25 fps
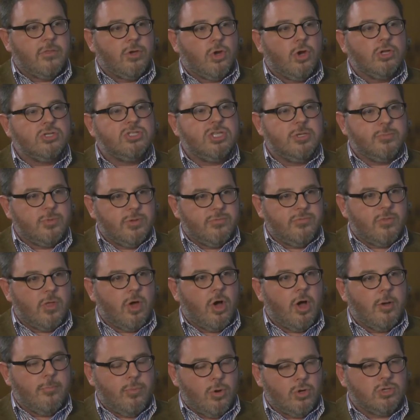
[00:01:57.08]
concept of the
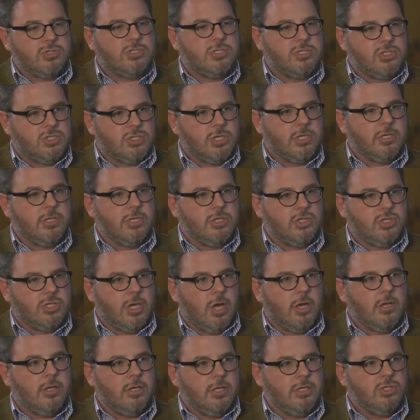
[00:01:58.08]
hypoxia
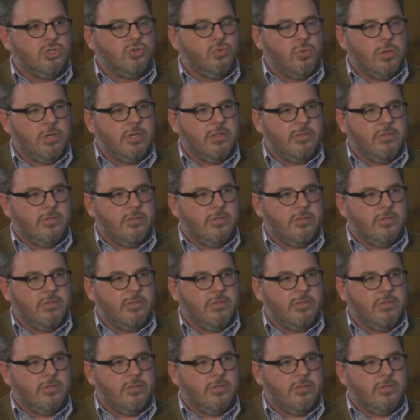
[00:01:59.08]
signature is really